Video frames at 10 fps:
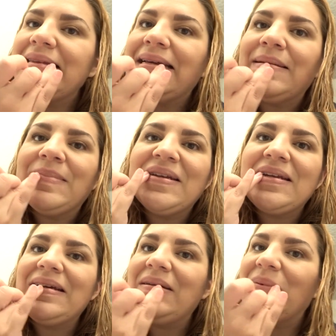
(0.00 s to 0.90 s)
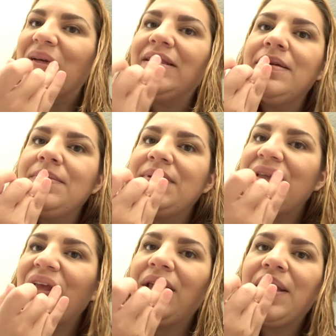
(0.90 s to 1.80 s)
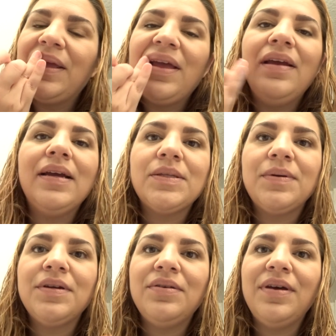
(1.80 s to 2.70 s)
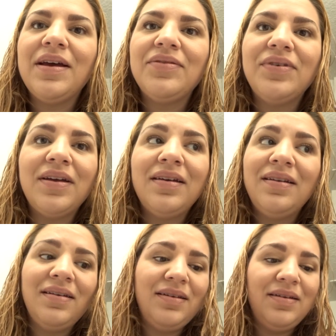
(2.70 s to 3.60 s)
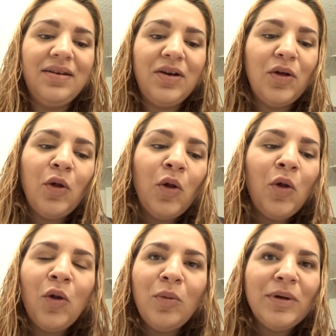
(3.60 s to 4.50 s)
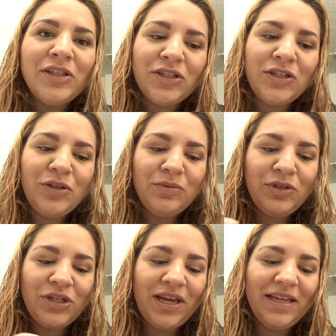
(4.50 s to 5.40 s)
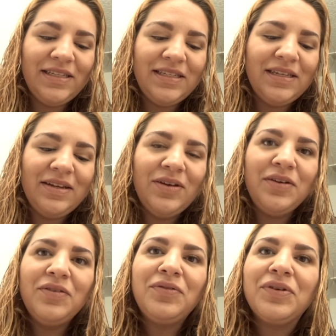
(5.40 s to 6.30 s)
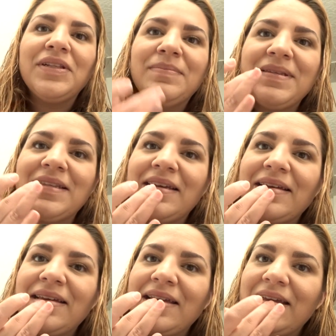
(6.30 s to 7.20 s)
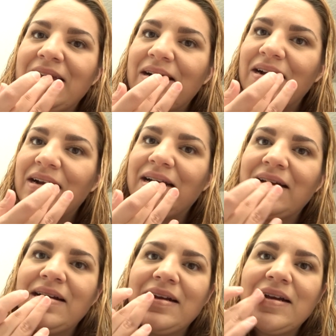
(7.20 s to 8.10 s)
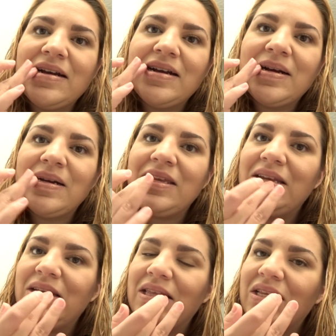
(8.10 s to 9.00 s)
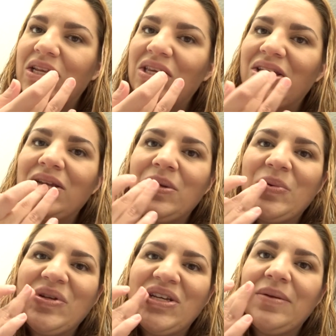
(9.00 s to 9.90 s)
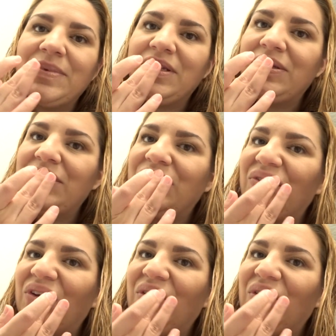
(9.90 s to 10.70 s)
tap it on my lips. And guess what? You have a whole bunch of new shades for lipstick when you do this. And you can do it with chapstick too if